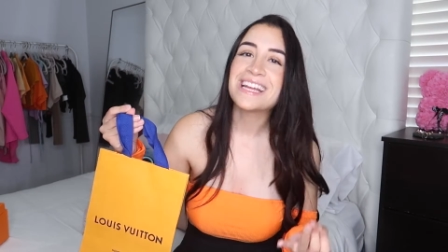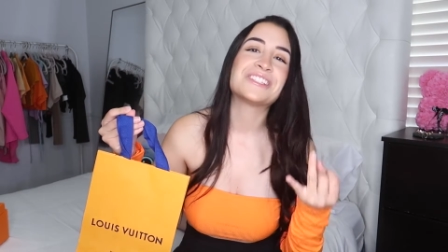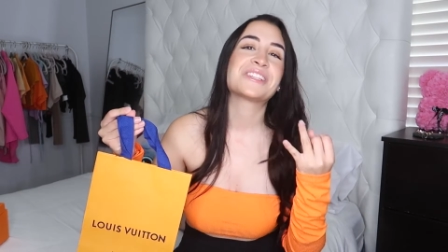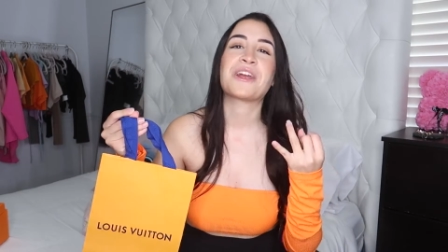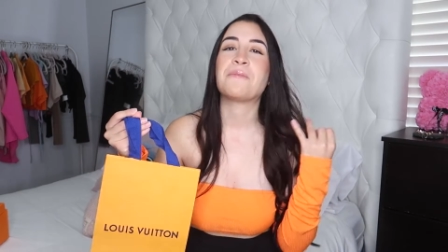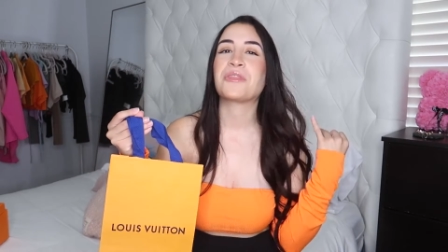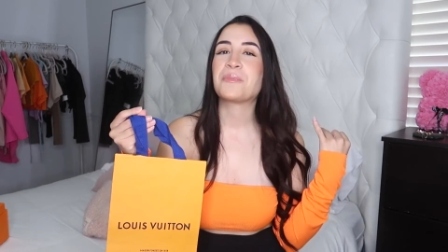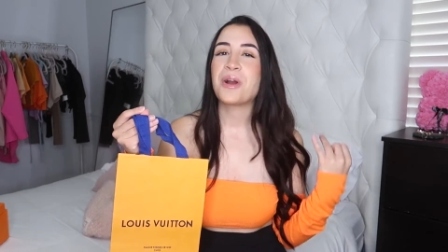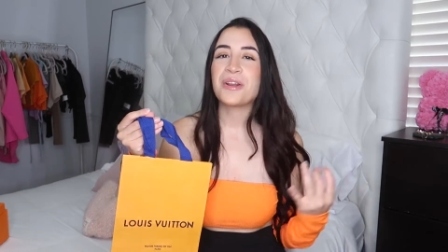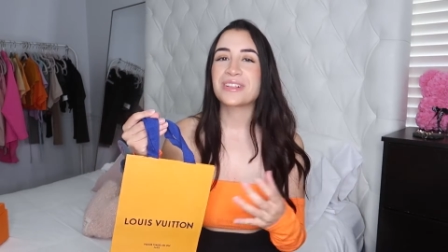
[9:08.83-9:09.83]
I just care about the
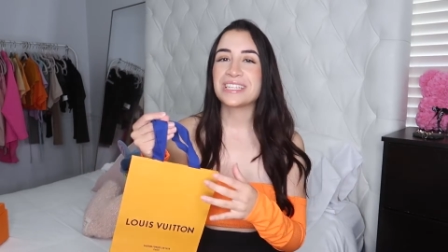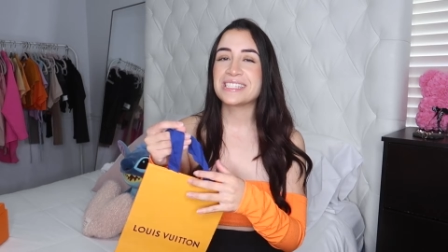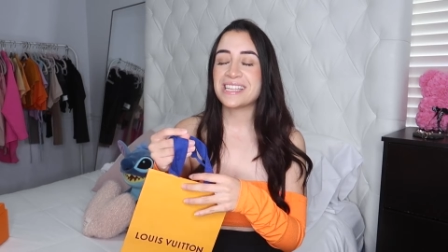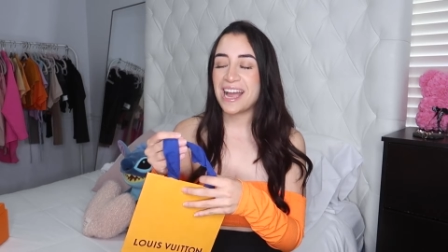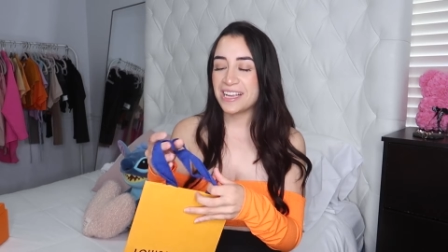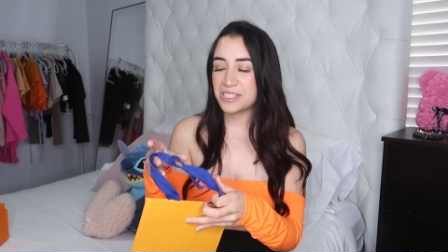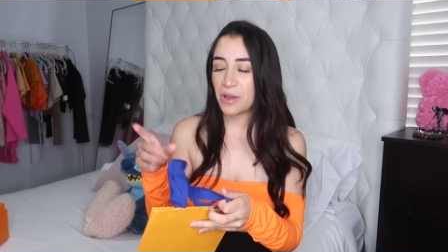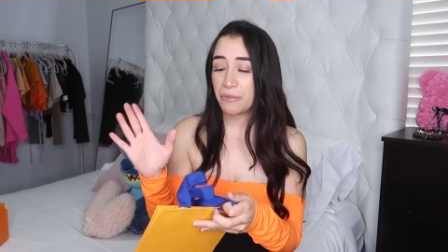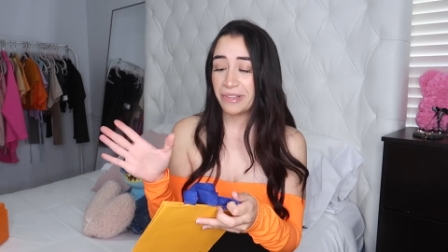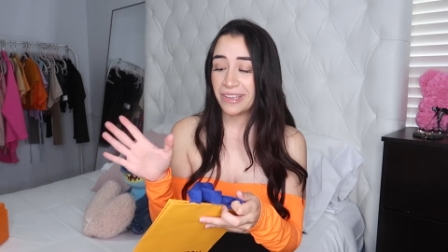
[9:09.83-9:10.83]
product inside. So
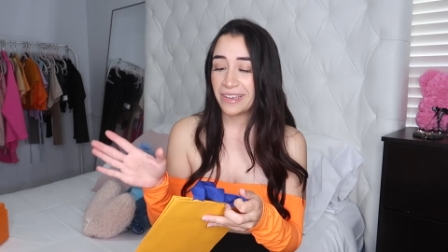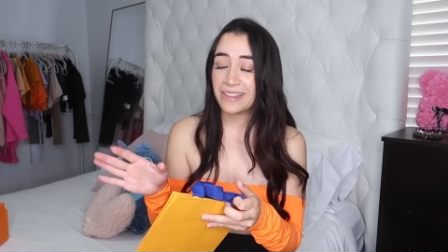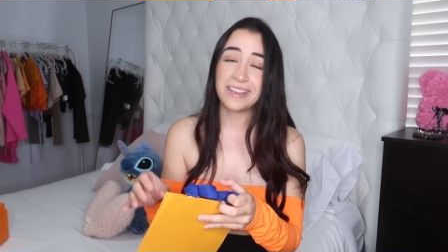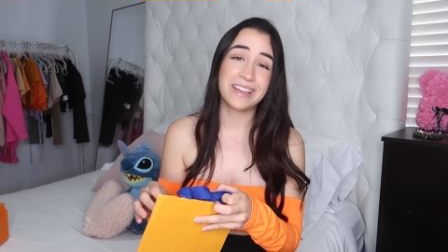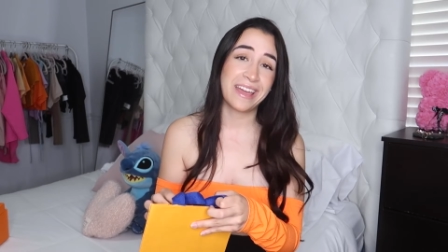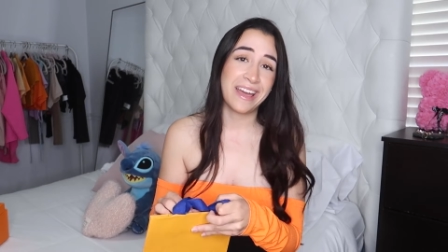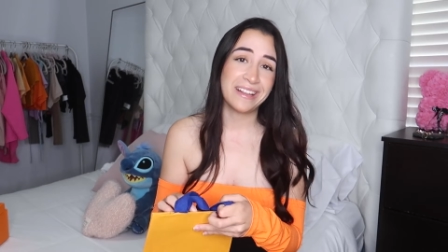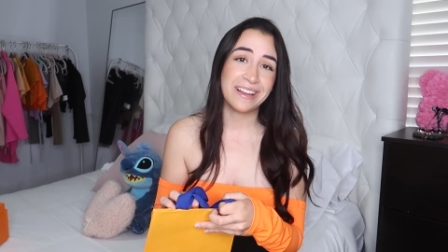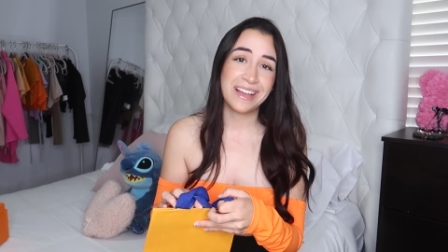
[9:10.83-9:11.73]
I really, like again,